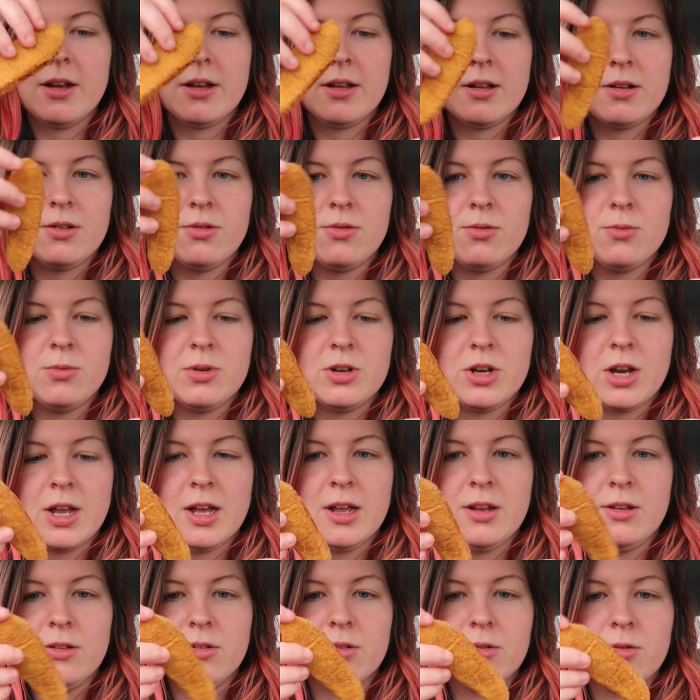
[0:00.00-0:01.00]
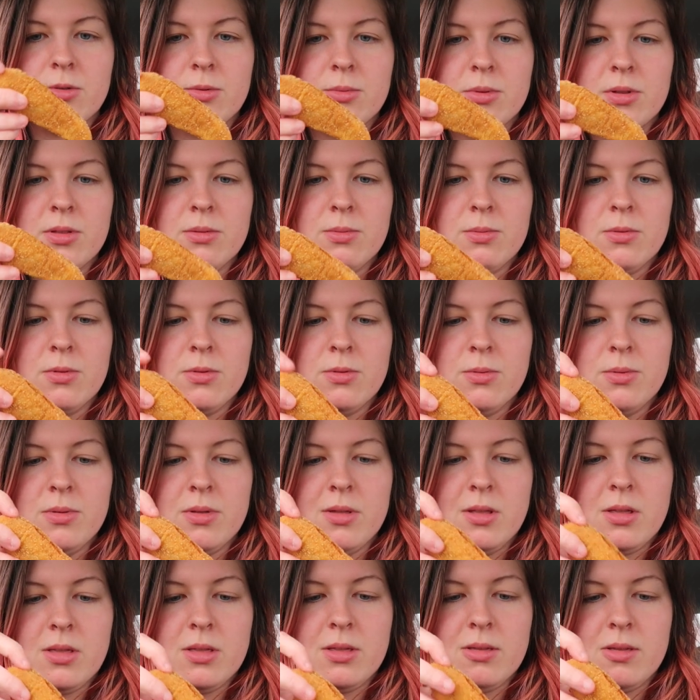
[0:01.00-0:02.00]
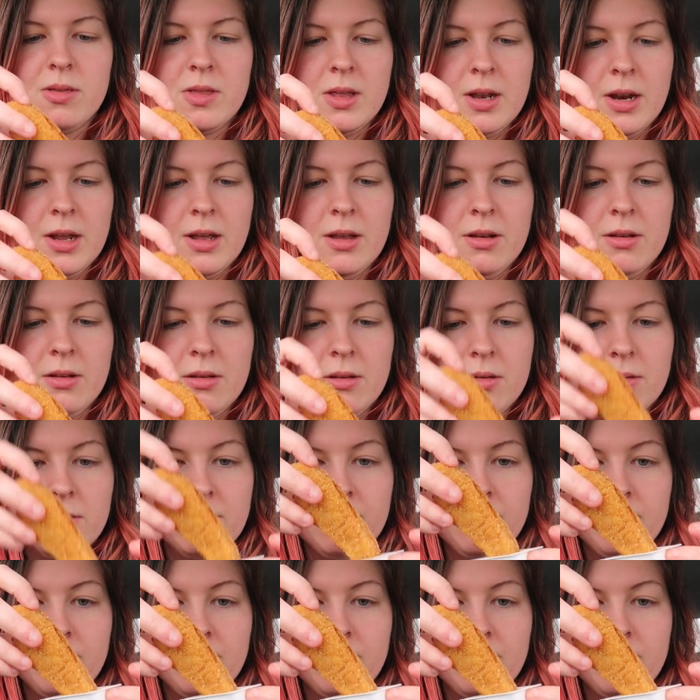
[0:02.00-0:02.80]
I don't know which end to go with. We'll go with this thin end.